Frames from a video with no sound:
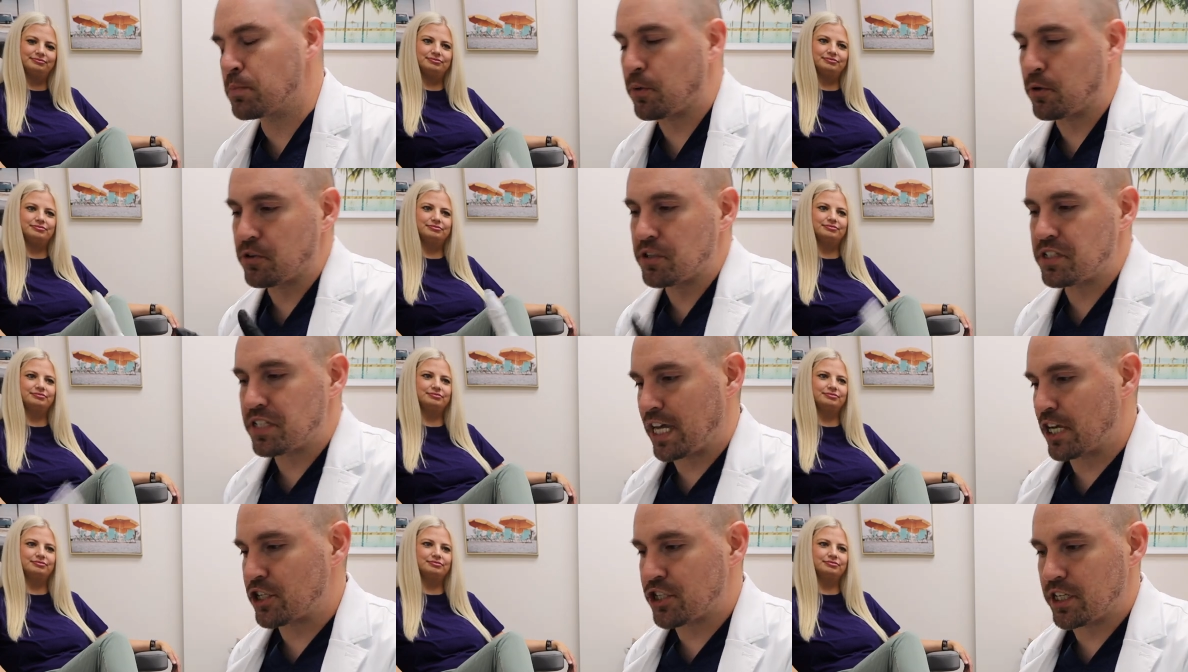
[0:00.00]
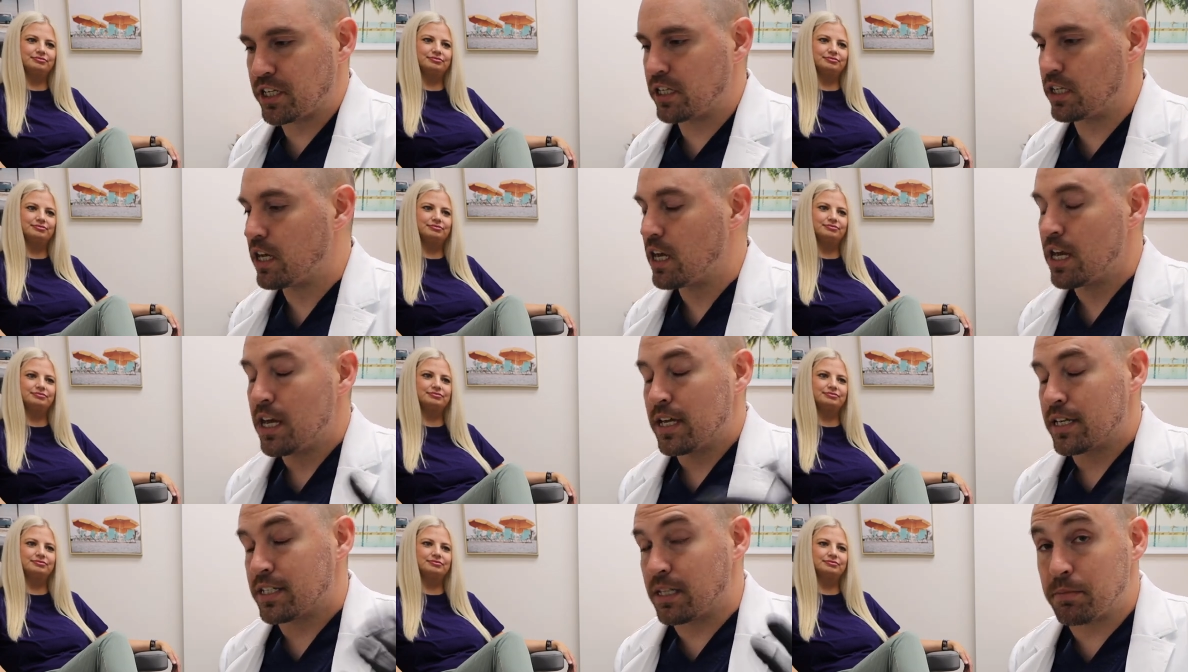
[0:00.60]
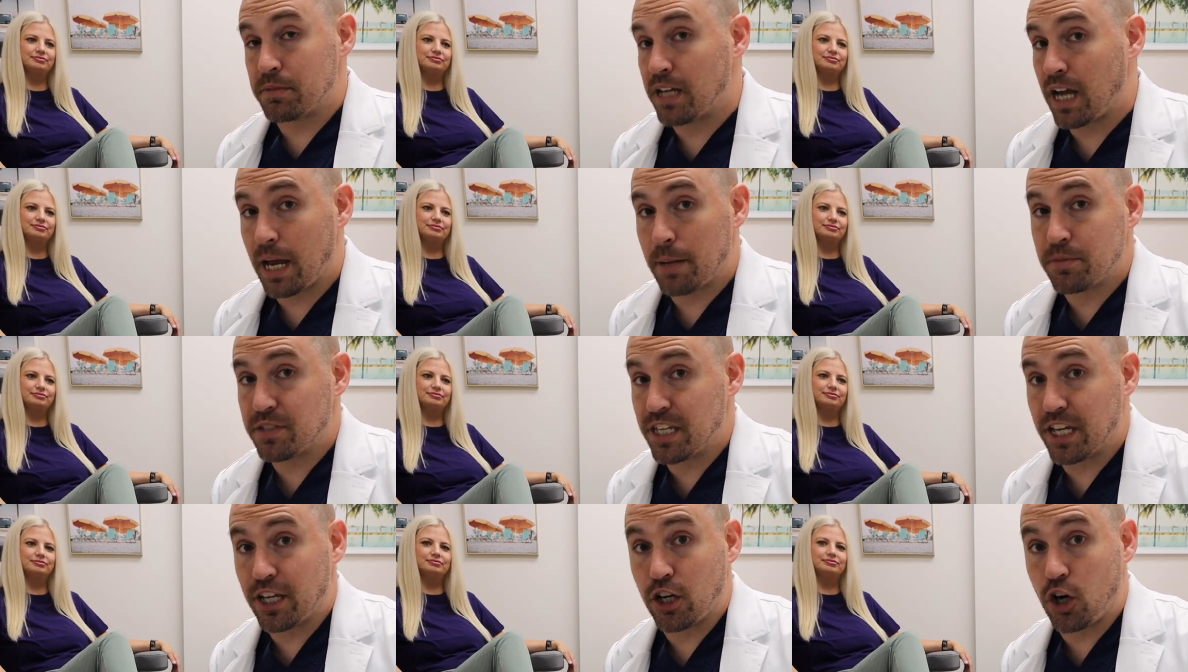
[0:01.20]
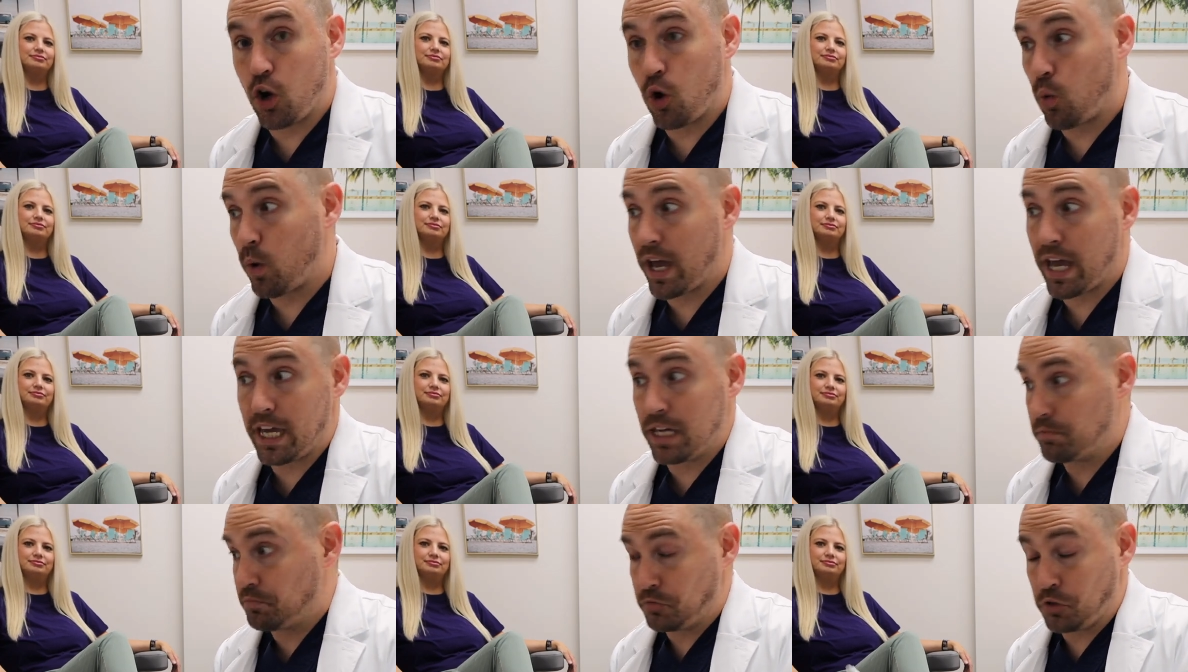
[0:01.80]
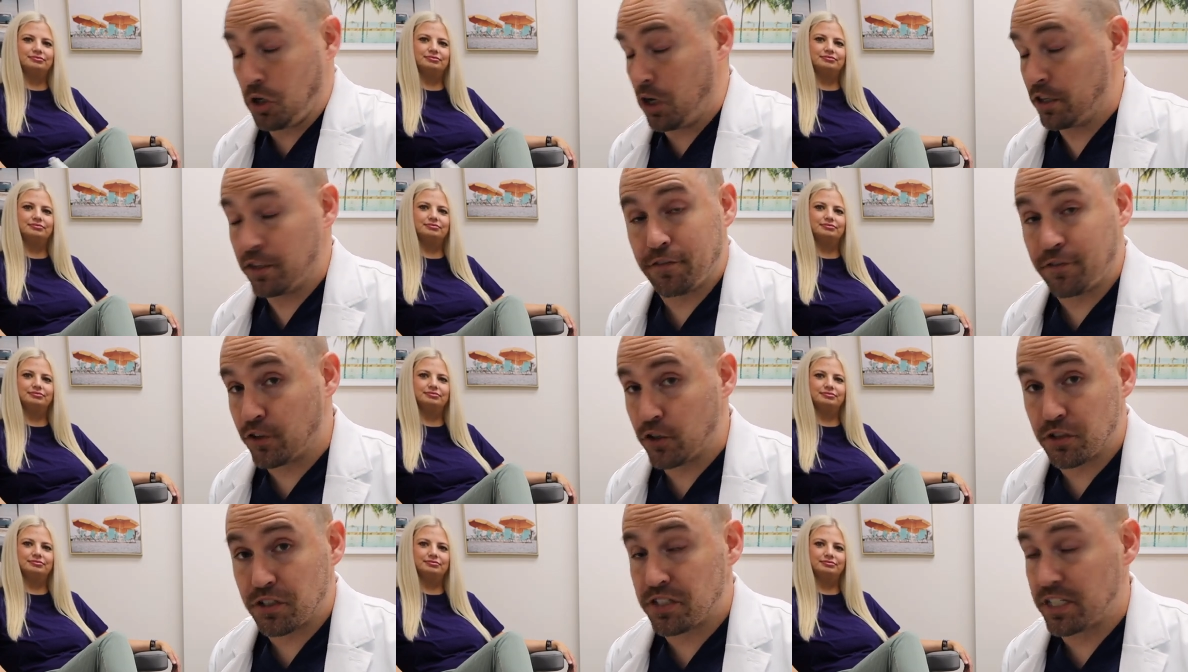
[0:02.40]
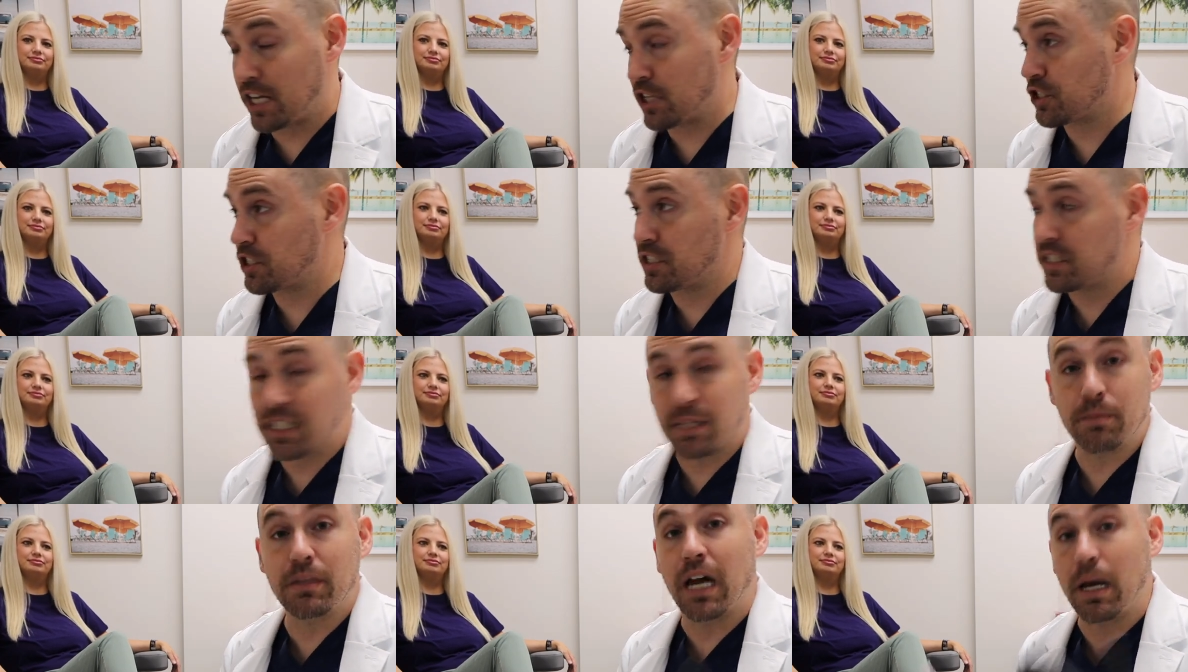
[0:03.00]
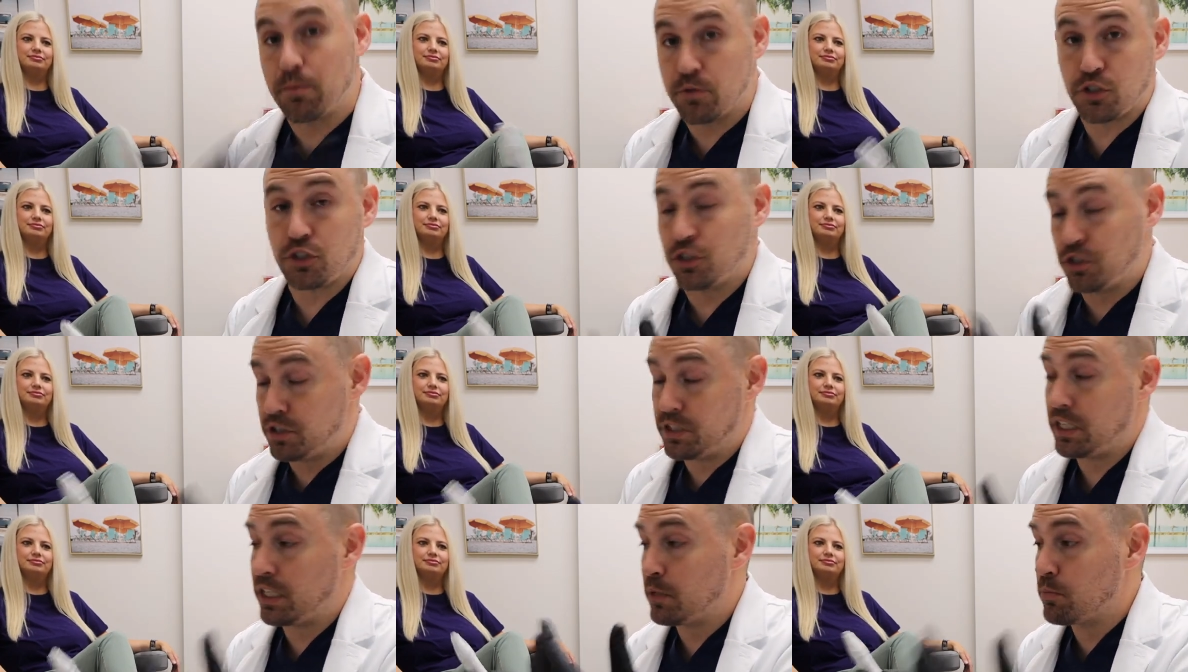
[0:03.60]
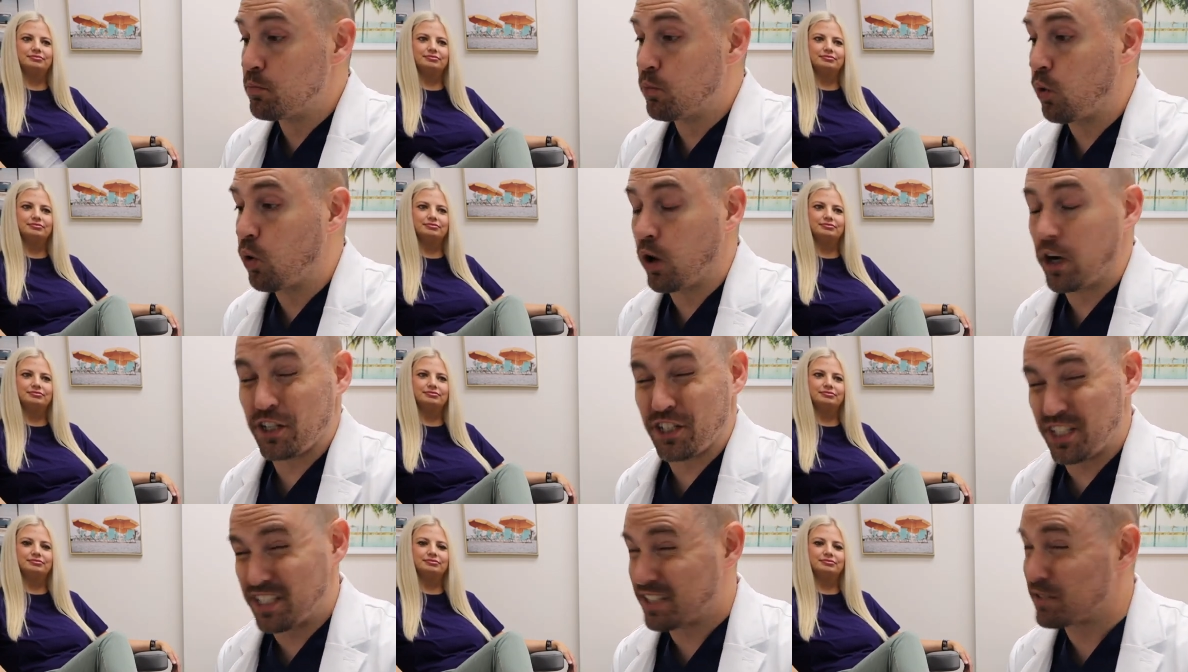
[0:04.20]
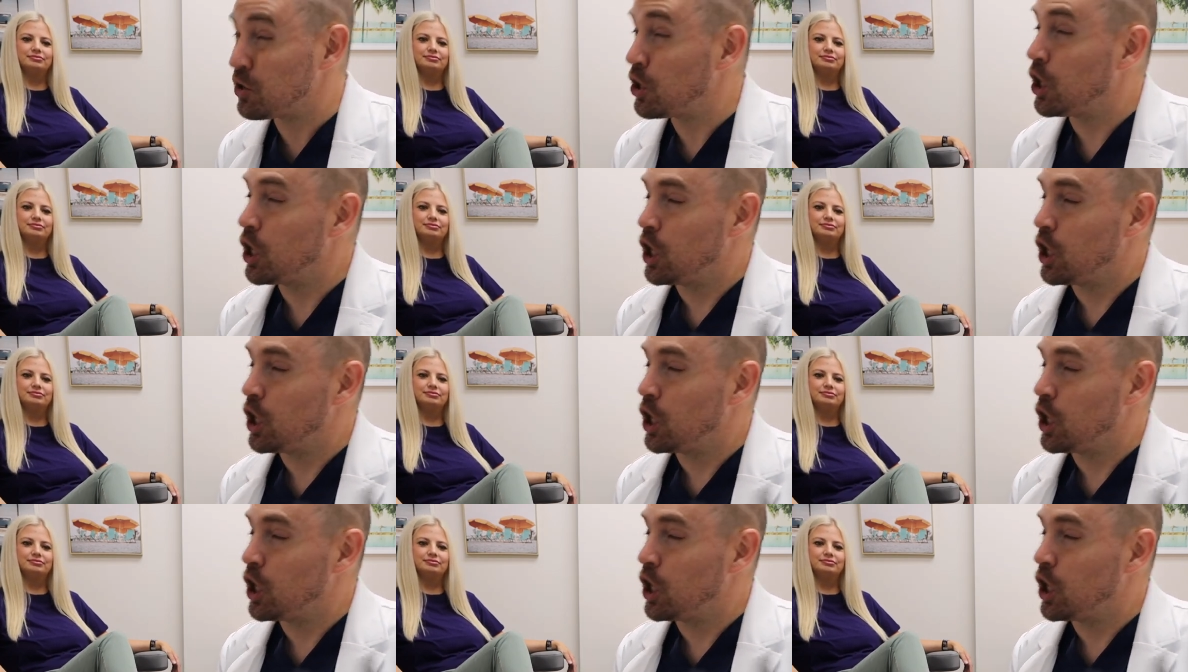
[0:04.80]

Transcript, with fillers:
Speaker 1: per session. Sometimes they go away on the first session, sometimes you need more. It just